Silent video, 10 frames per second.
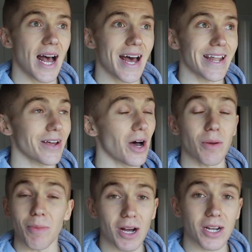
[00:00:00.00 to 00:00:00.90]
And
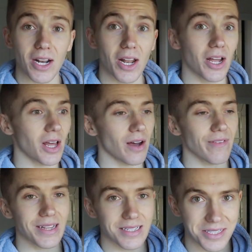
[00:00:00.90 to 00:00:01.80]
I'm not gonna lie, like I've
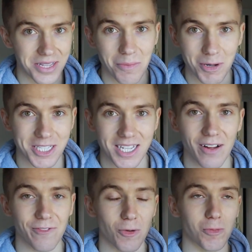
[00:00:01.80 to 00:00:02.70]
had to stop
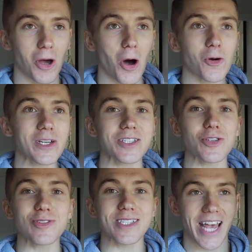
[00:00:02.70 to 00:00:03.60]
myself from going
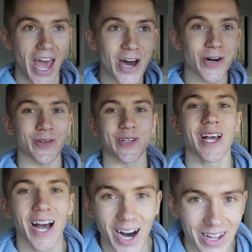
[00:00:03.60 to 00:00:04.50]
to town
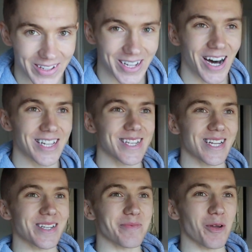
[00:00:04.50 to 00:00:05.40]
on the
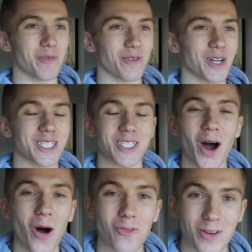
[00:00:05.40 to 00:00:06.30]
contents of my fridge
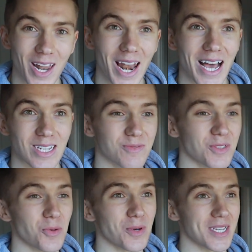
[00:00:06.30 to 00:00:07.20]
over the last
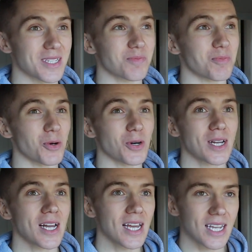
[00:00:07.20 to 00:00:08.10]
few weeks.
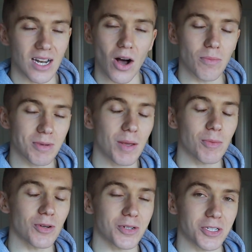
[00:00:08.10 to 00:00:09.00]
But you know, I'm
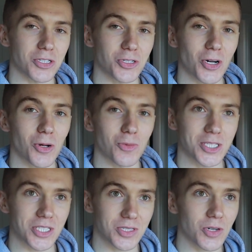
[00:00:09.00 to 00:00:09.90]
keeping it under control,
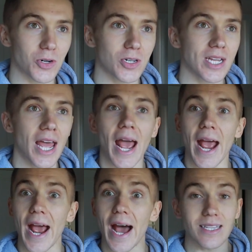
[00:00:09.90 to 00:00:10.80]
which is good. Uh,
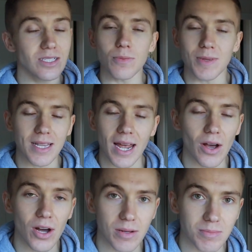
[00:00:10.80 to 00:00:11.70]
and something
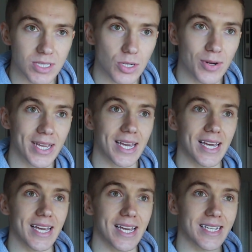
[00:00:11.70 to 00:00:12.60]
that I am doing
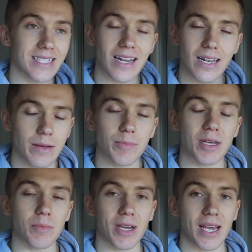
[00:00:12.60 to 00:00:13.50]
is
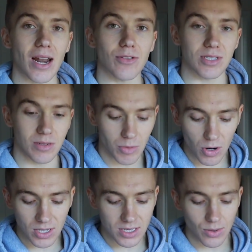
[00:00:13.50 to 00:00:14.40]
limiting my calories in the
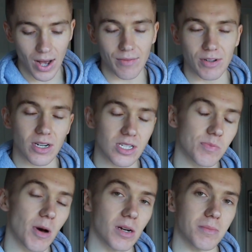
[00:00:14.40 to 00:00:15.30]
morning. So having kind of
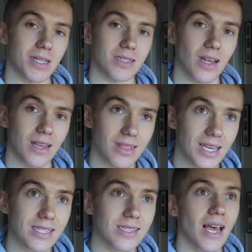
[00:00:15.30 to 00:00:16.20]
smaller meals like
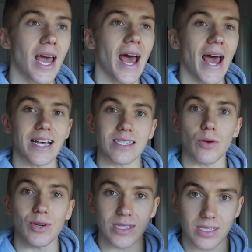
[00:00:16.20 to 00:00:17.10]
this, uh,
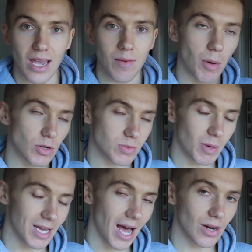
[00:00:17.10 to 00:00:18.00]
so I can save most of
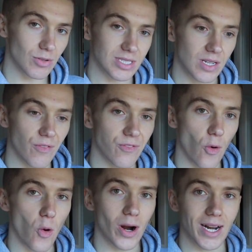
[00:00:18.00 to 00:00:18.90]
my calories
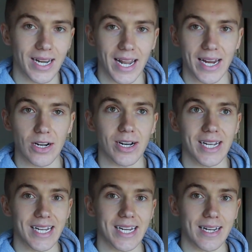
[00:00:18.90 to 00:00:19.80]
for
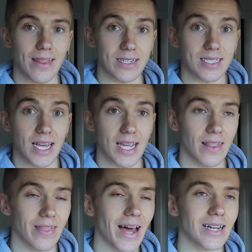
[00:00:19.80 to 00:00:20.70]
later in the day.
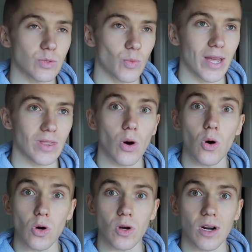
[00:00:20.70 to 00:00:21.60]
And that is when the
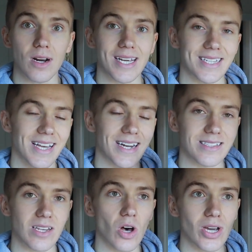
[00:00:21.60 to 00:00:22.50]
hunger is at
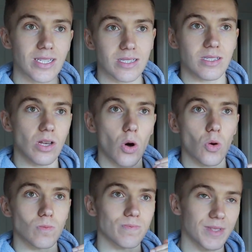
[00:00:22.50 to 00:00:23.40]
its highest.
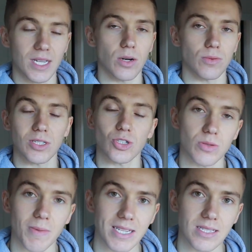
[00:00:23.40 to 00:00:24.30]
So, you know, it
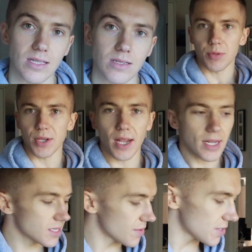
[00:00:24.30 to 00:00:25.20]
just makes sense. But yeah,
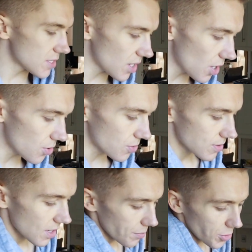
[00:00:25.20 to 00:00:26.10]
let's give this a go.
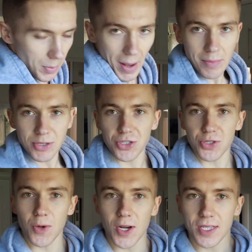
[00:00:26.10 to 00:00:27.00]
And my mom has
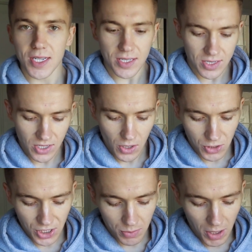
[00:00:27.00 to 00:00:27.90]
just walked in,
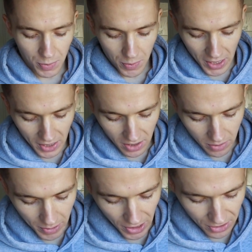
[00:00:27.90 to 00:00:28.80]
so she might be making an
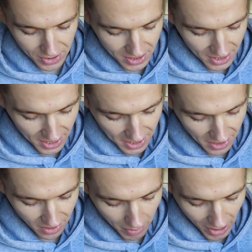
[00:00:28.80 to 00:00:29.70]
appearance
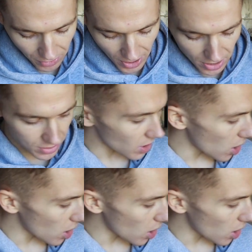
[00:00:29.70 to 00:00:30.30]
in the background.